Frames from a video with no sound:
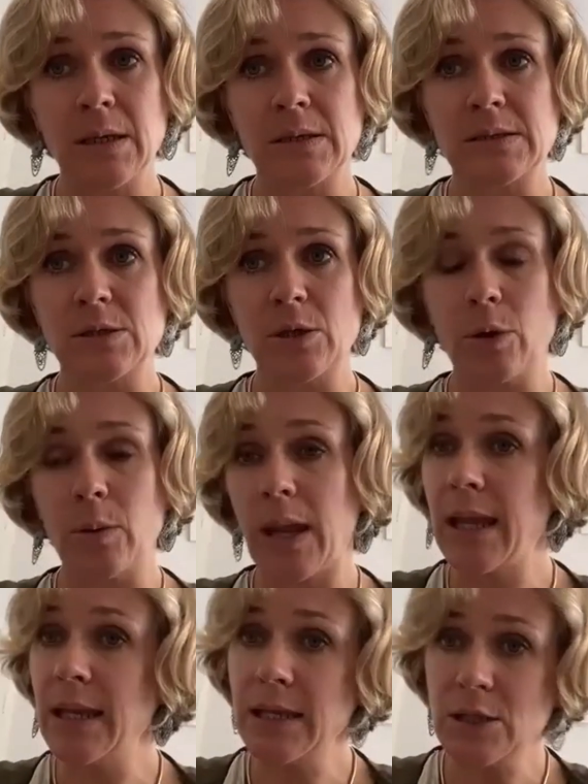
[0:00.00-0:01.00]
So
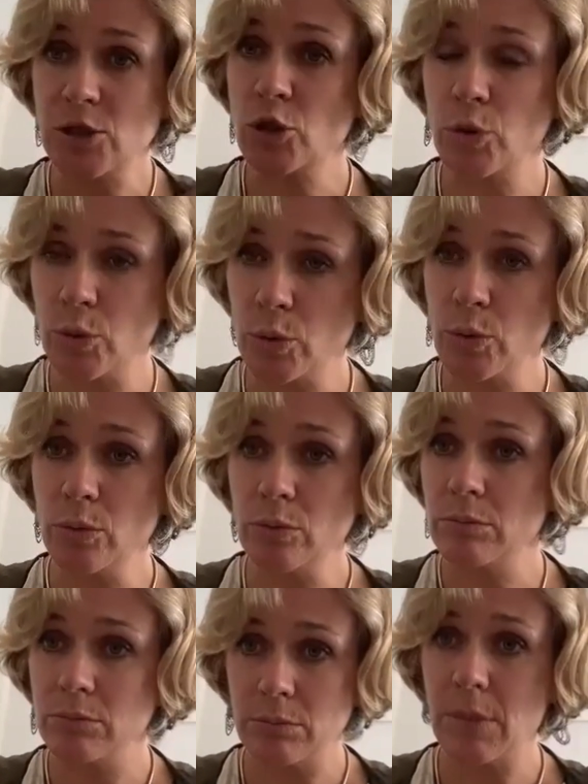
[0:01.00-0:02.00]
any two
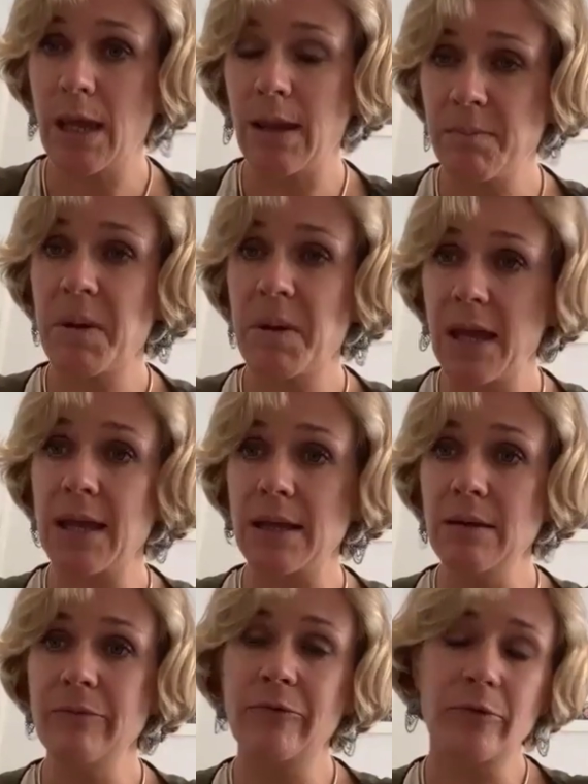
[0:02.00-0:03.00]
MP